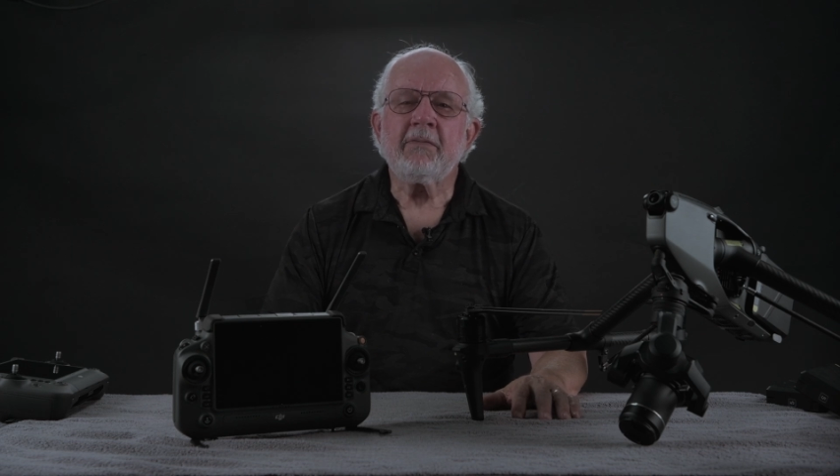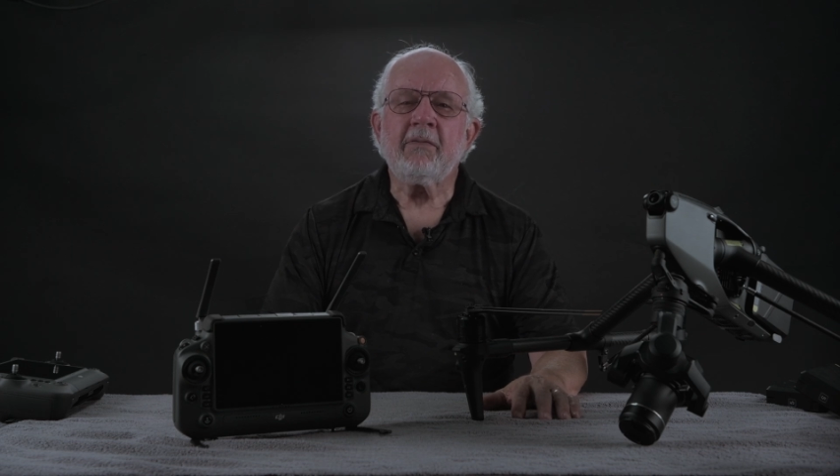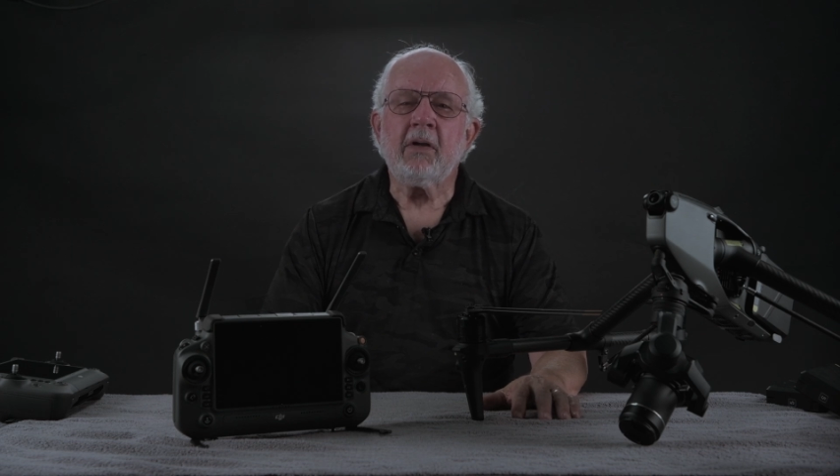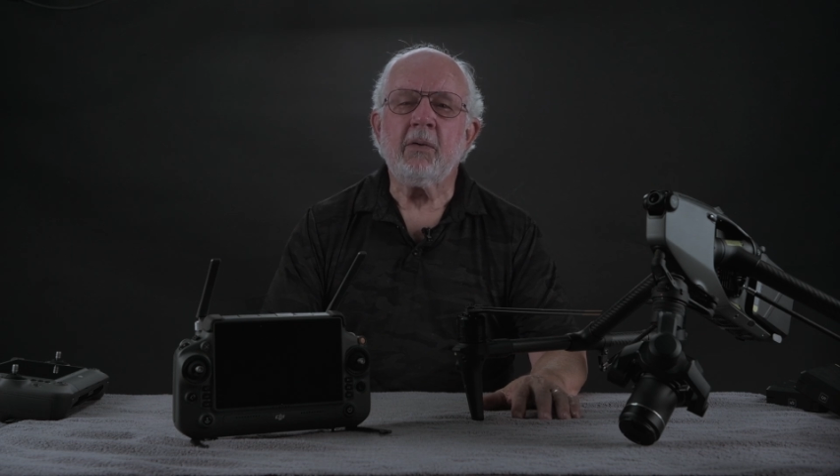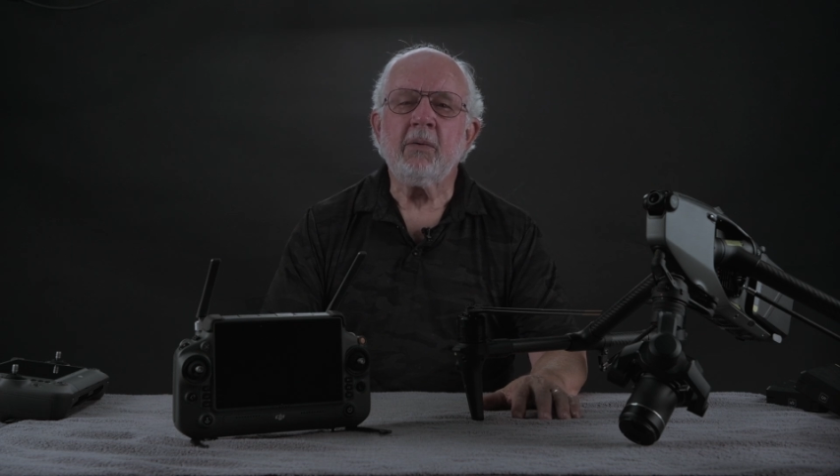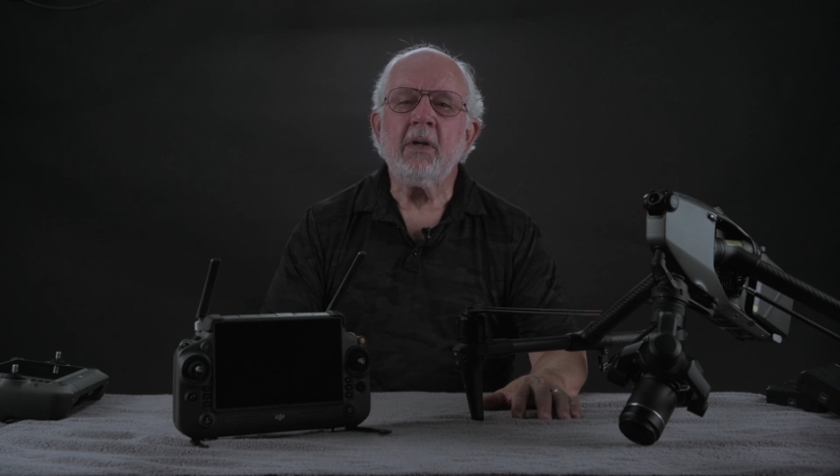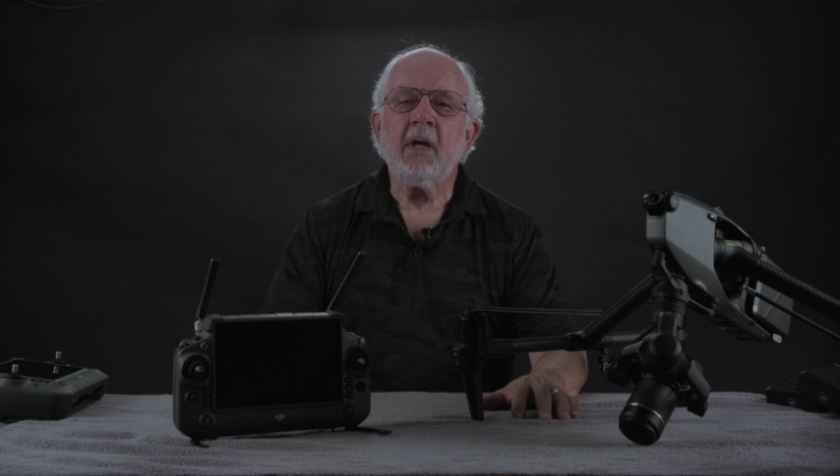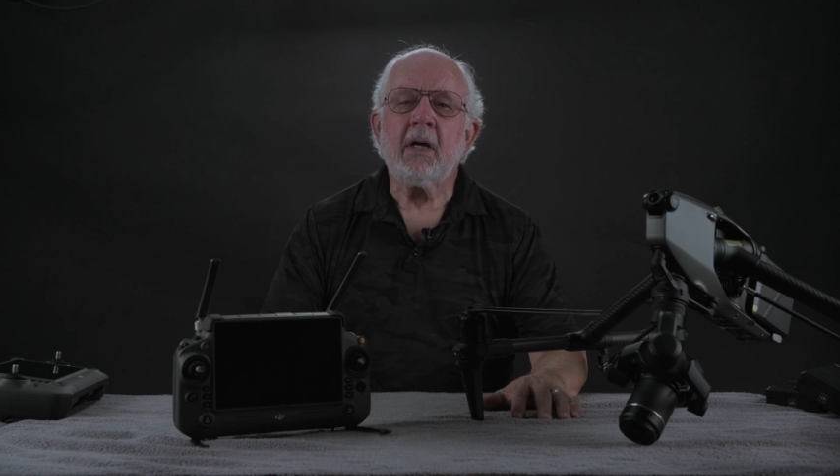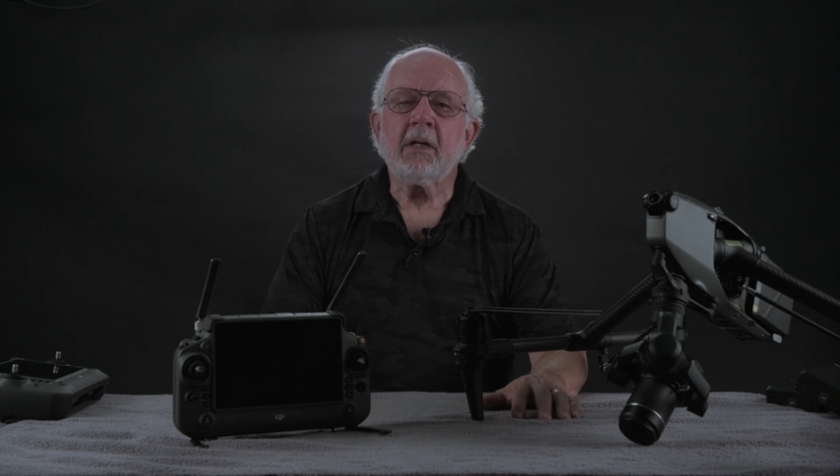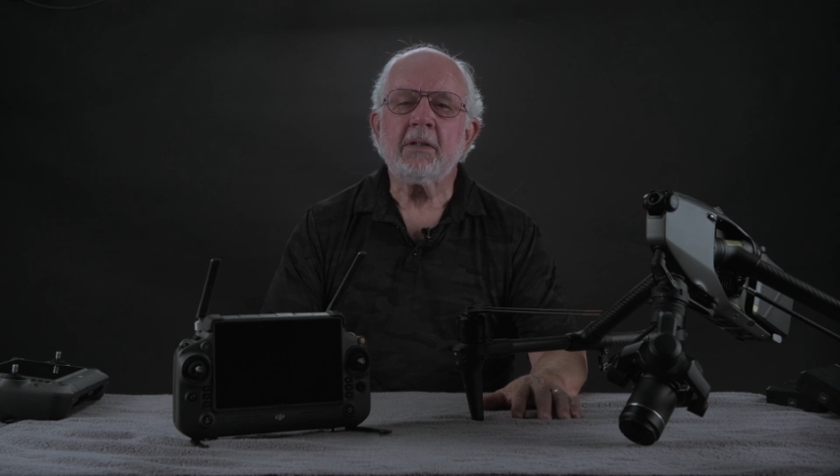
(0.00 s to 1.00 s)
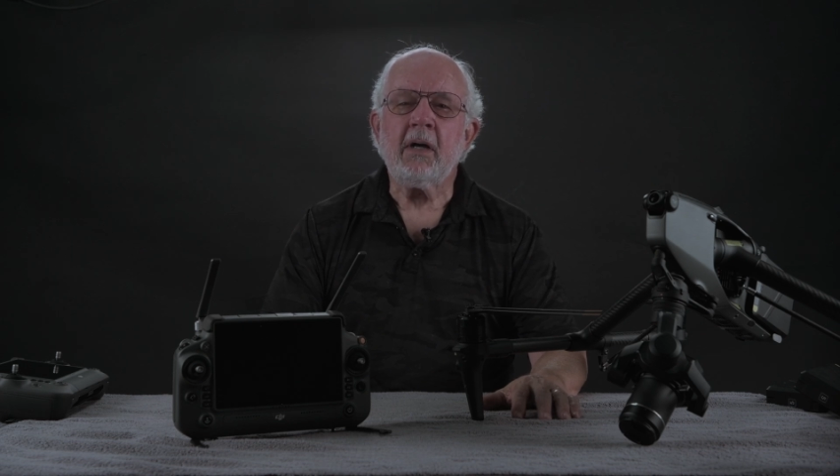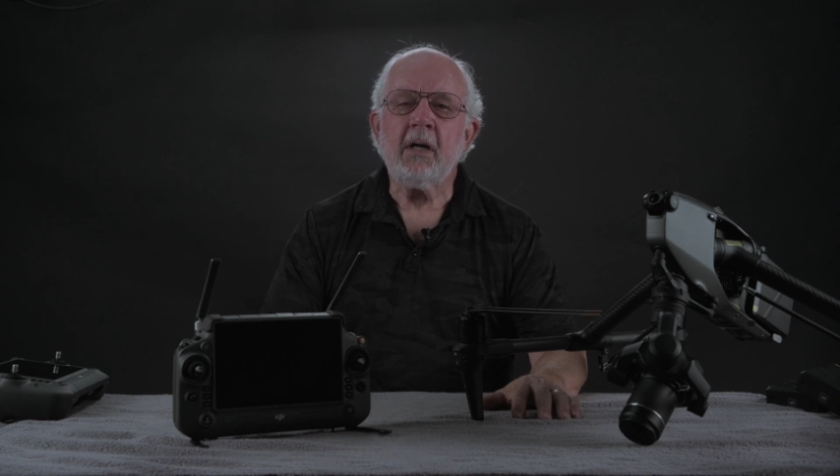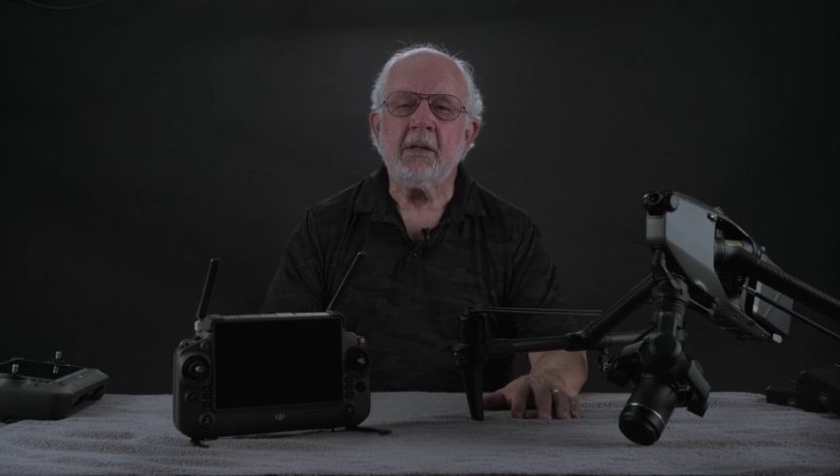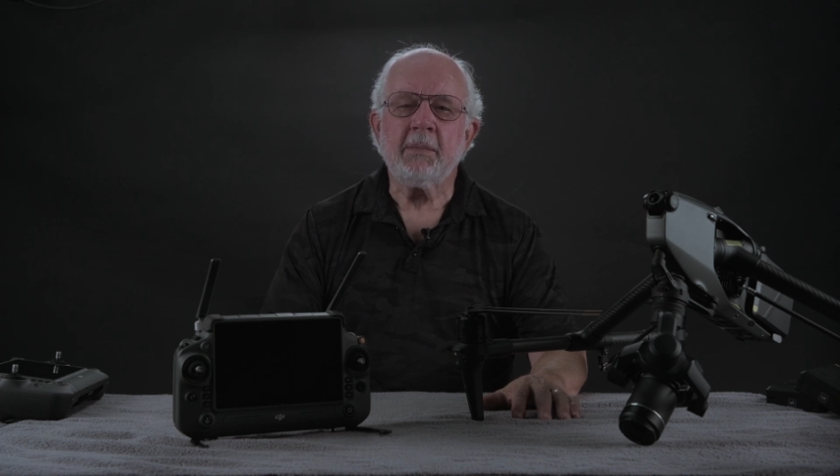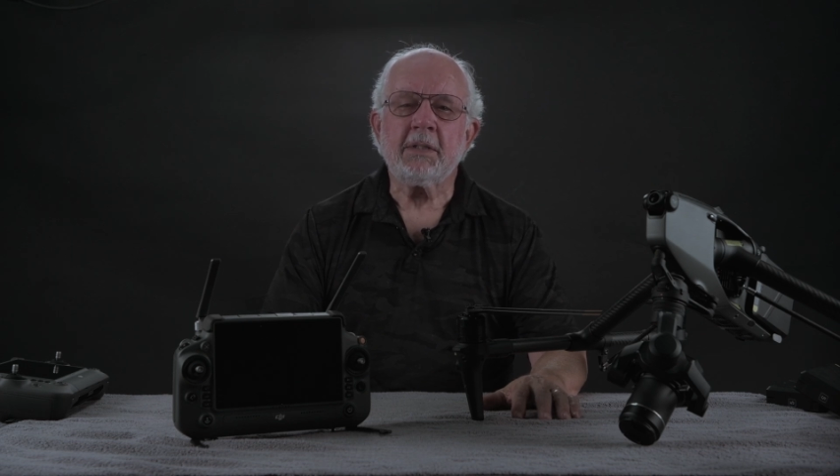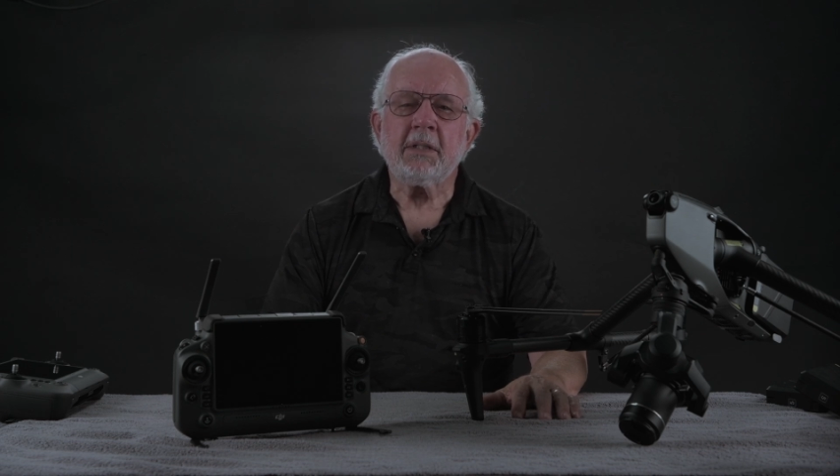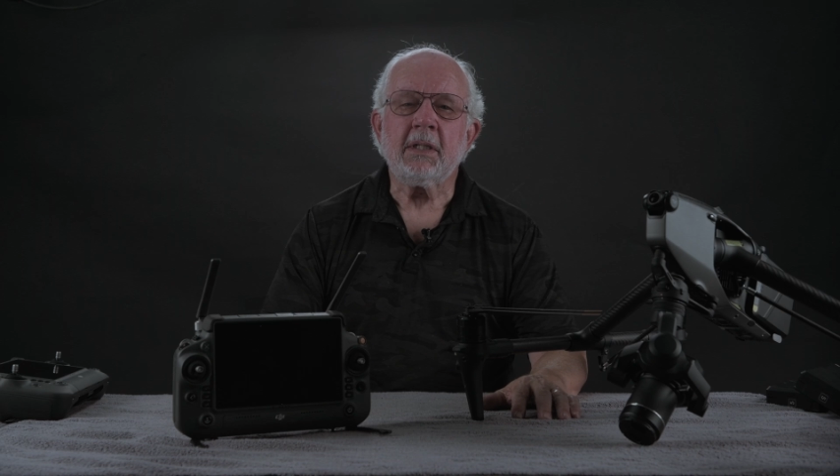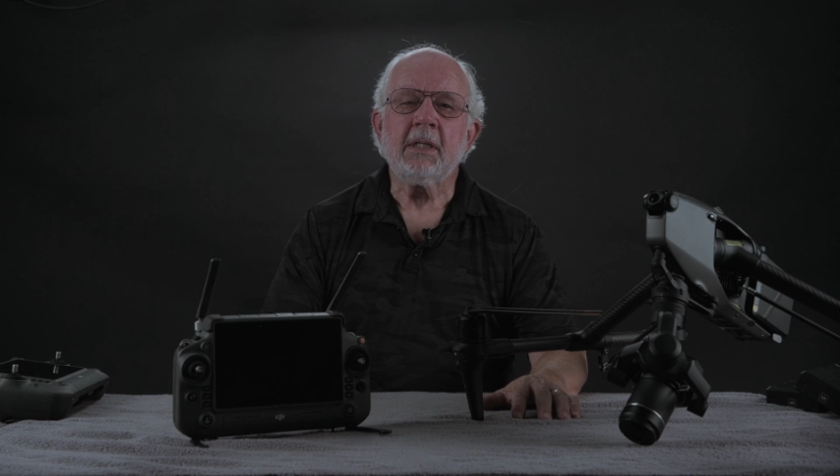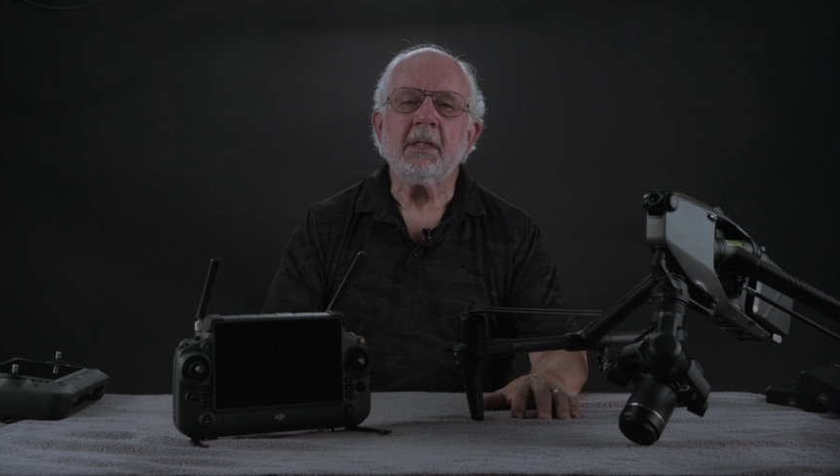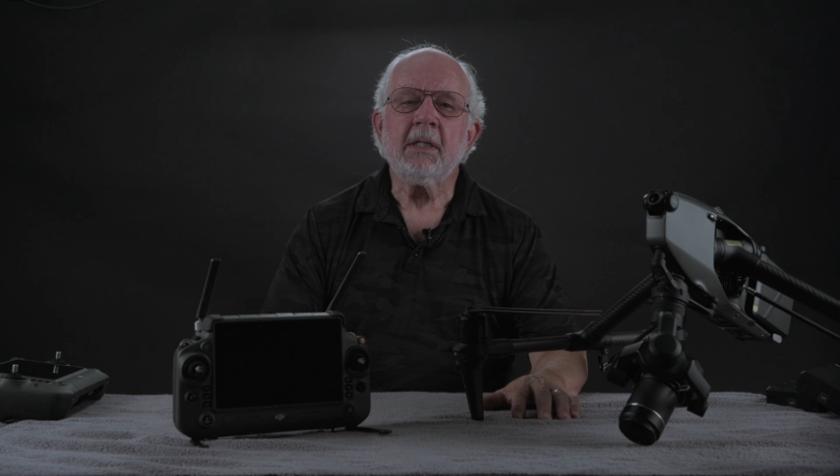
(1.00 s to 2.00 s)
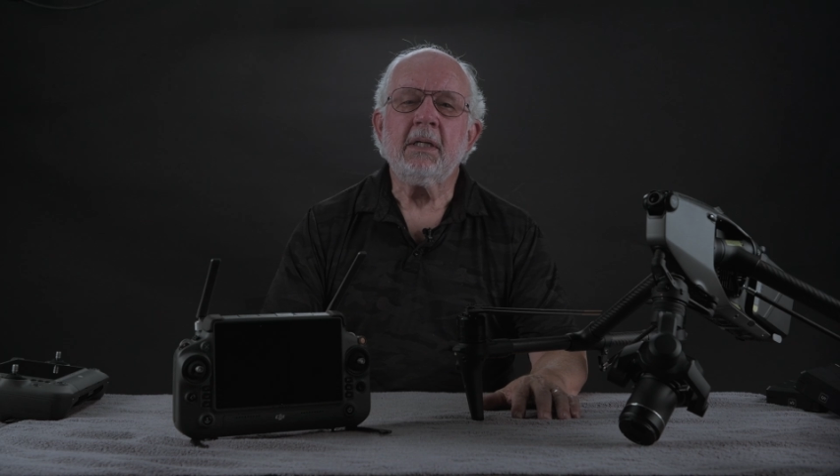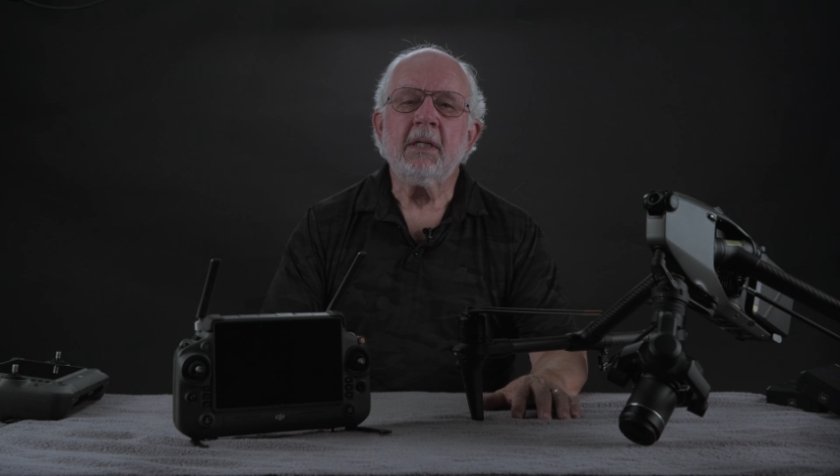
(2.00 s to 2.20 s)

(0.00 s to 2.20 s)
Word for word: flown autonomously.